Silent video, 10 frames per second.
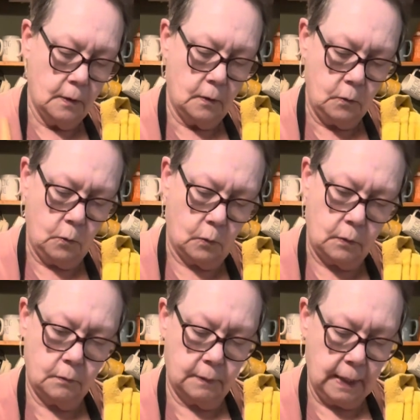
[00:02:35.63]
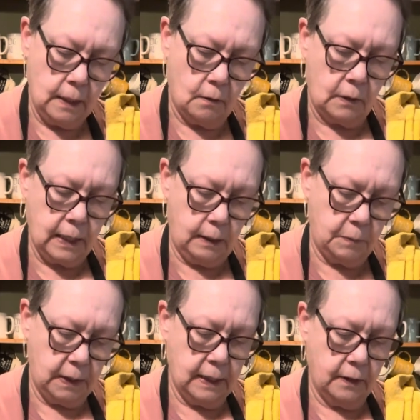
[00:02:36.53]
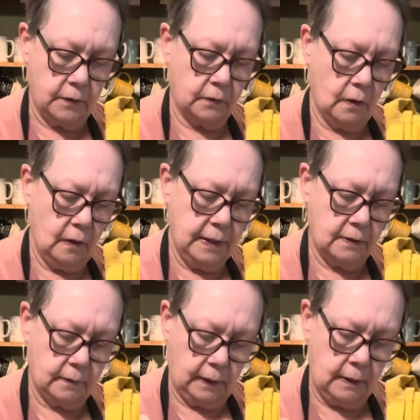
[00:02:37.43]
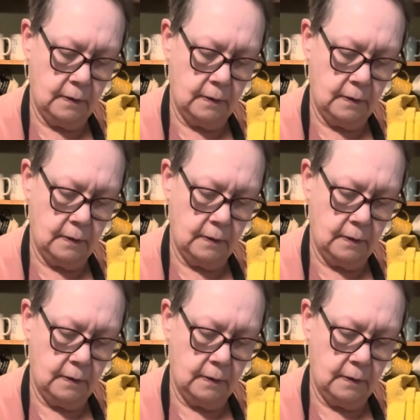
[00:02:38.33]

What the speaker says: Oh, that all came together nicely.